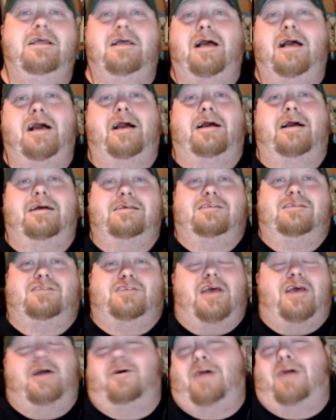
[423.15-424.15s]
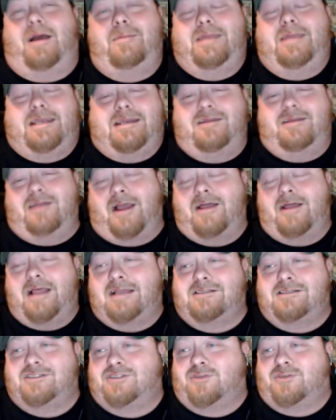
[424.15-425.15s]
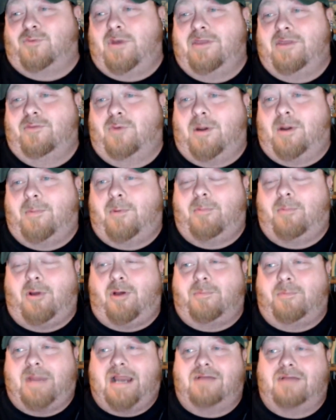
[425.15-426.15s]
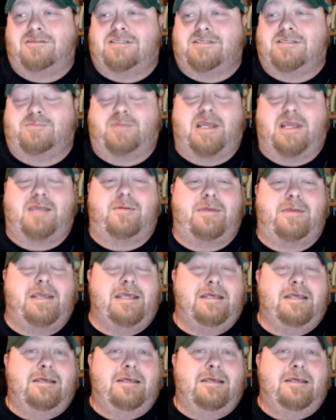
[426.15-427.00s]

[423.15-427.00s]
Uh, so, I mean, you know, that's just the way the rubber ball bounces, baby.